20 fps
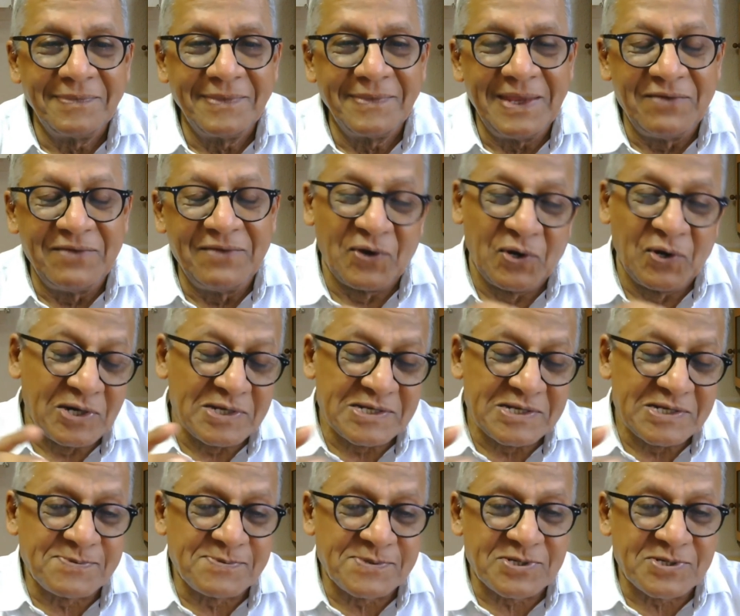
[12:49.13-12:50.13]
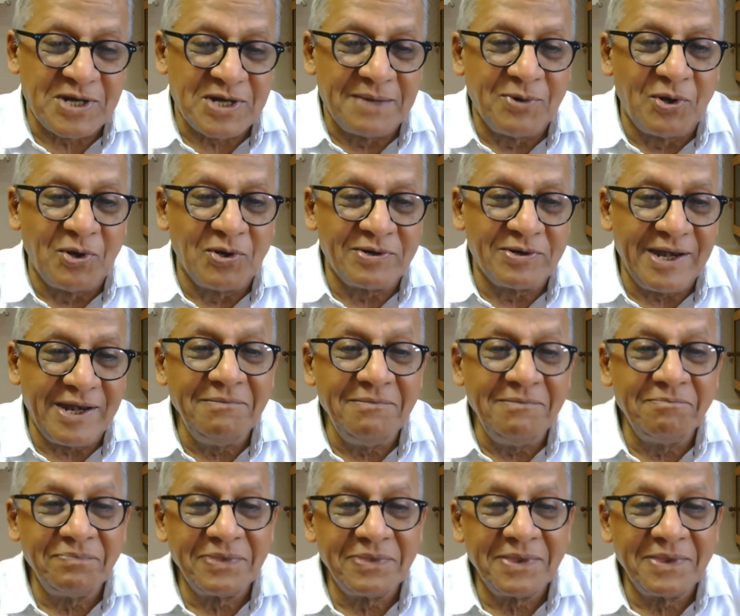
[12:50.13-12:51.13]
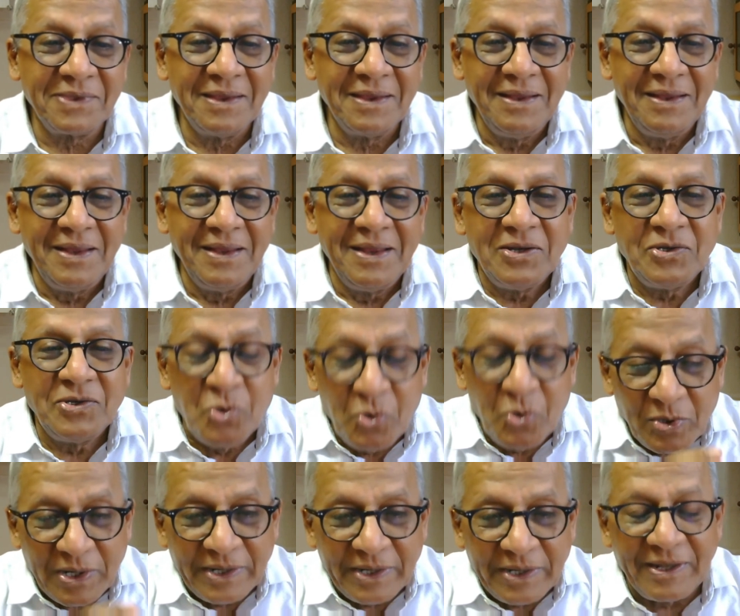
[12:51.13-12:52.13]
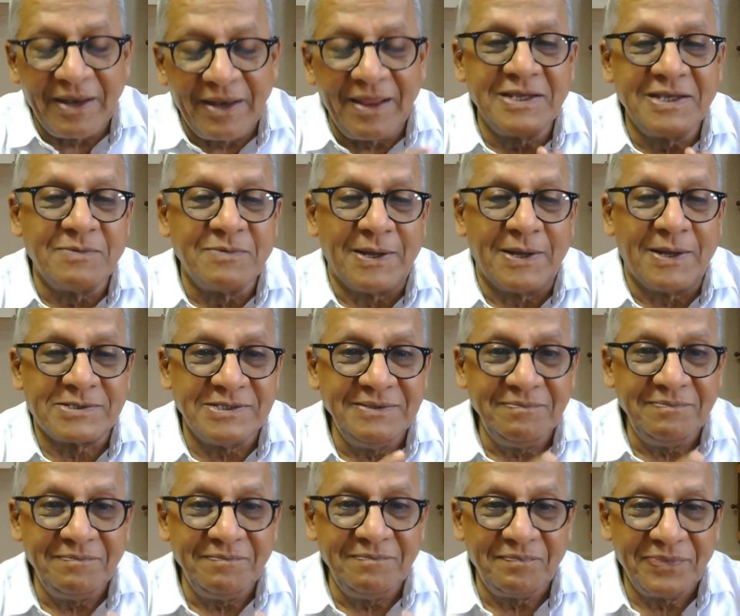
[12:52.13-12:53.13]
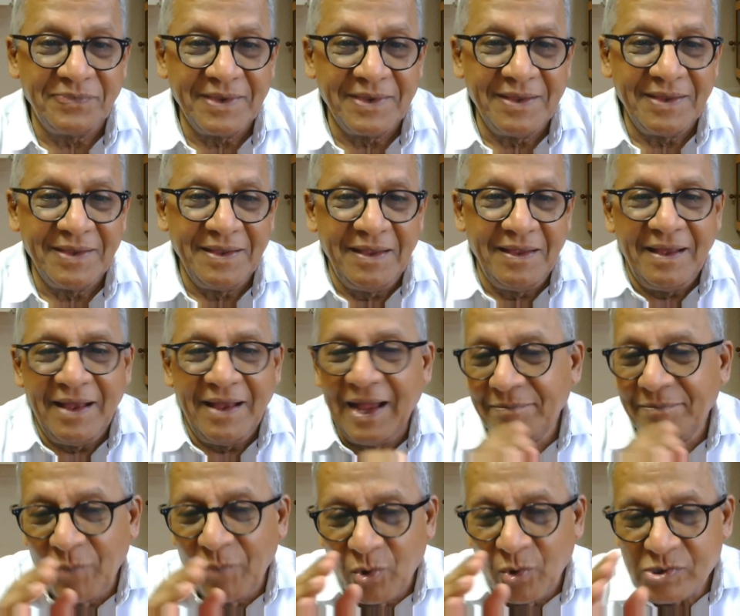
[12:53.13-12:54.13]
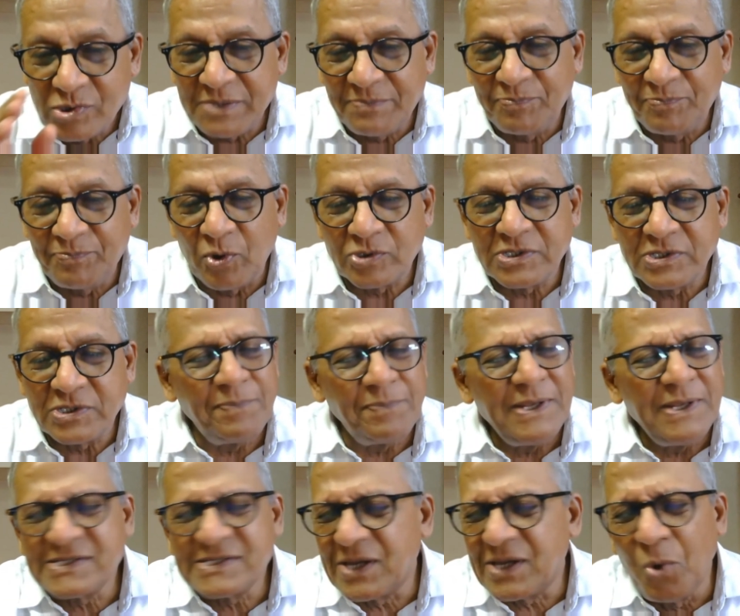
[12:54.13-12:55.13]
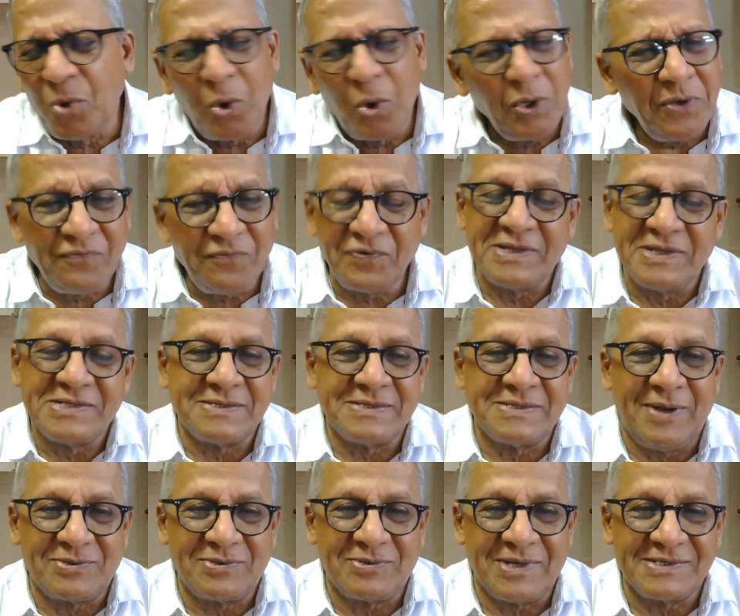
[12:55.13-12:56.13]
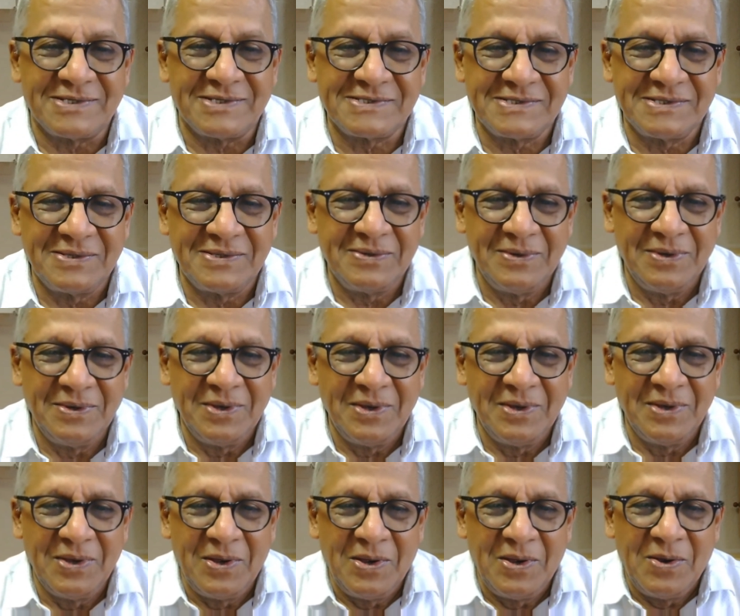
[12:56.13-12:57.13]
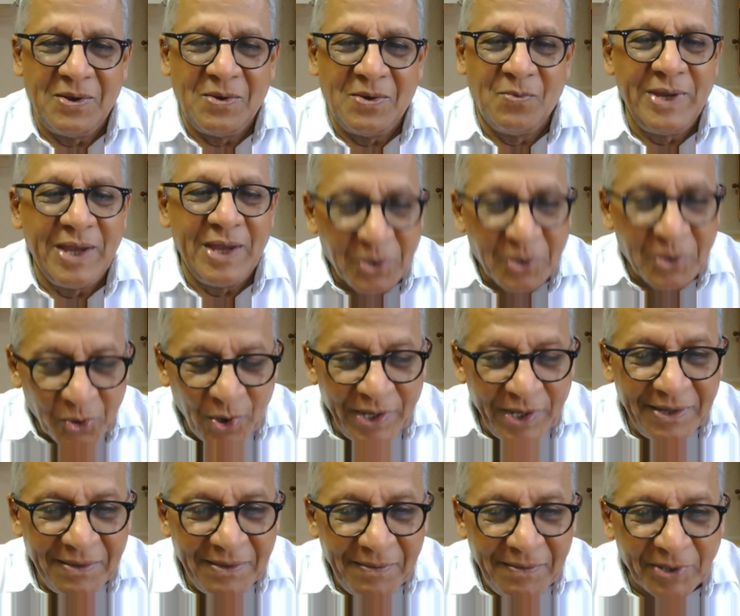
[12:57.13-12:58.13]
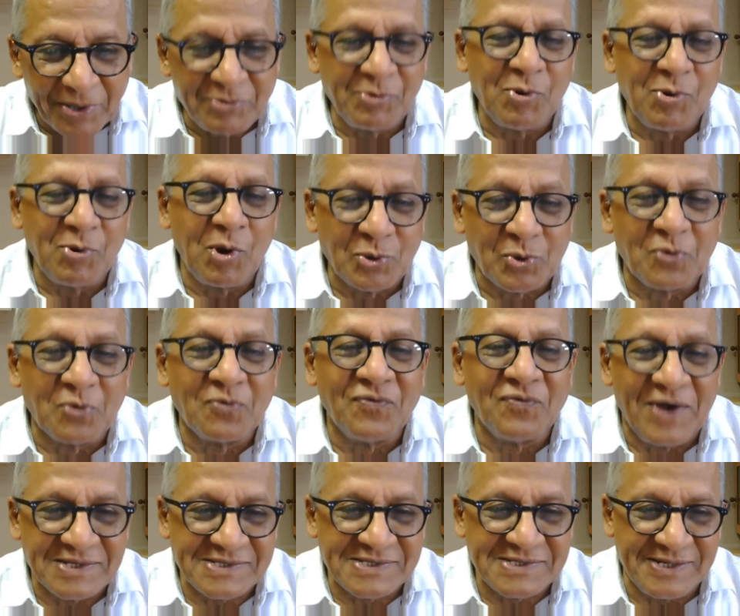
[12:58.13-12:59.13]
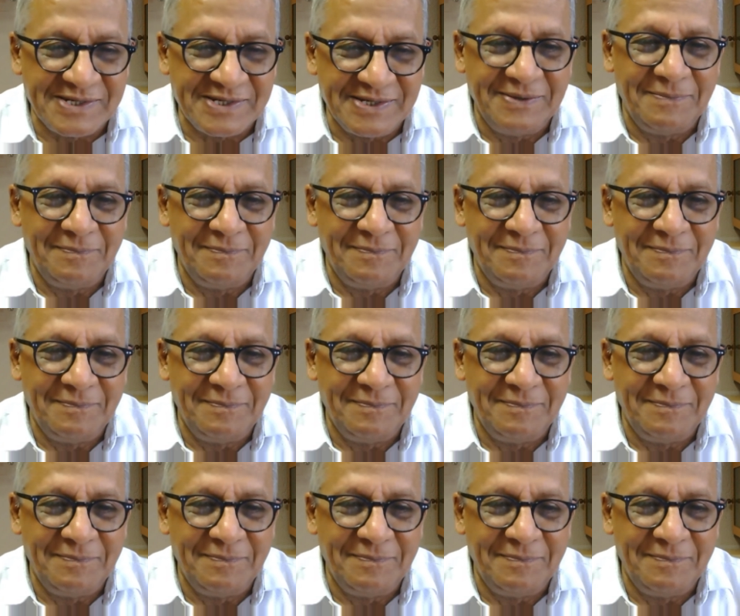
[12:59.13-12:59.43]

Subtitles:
if you're not a subscriber already. Do click the like button. And most important, please tell all your friends about us. We are growing, but we want to grow faster.